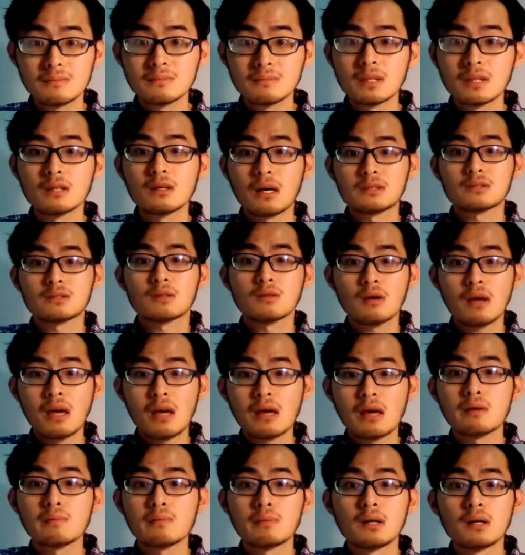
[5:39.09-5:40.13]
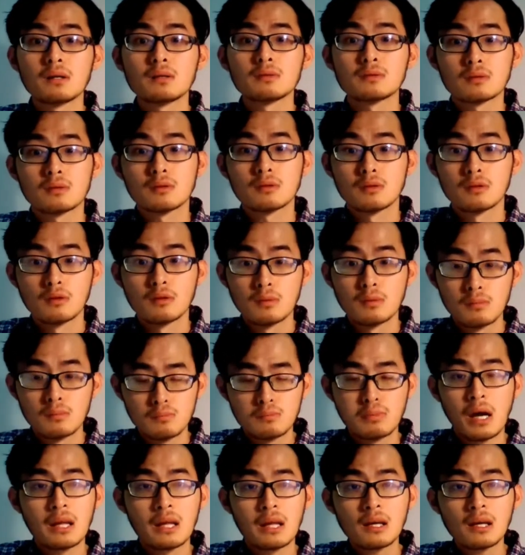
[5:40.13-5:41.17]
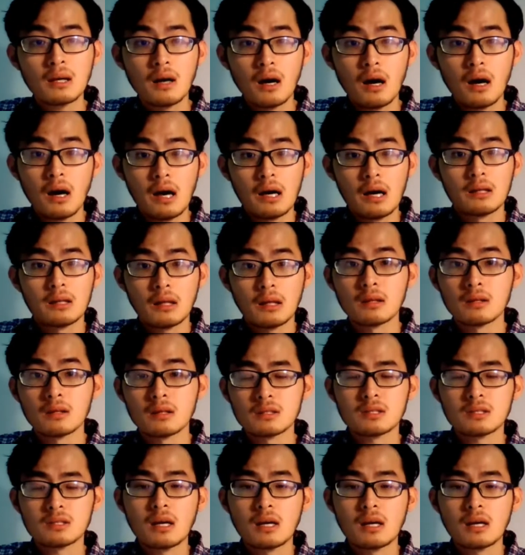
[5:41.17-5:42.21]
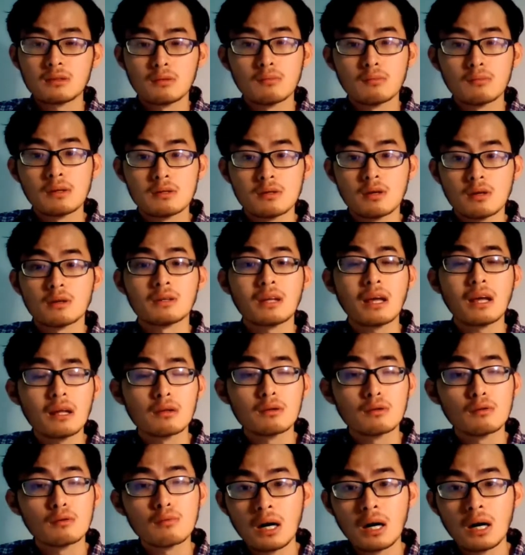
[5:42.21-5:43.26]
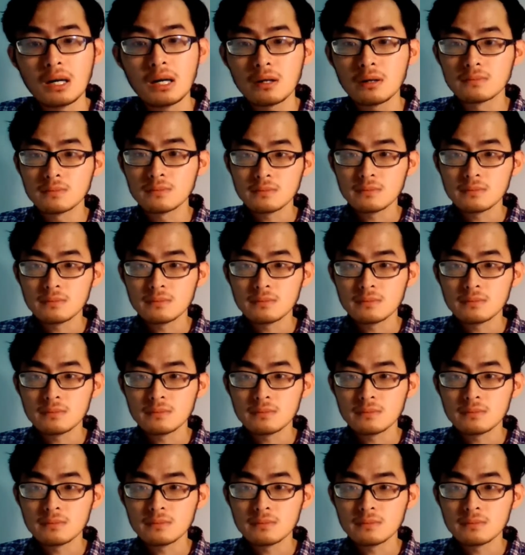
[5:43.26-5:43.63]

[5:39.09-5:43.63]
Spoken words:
You are still able to bend it, and in this case, to be drawn into wire.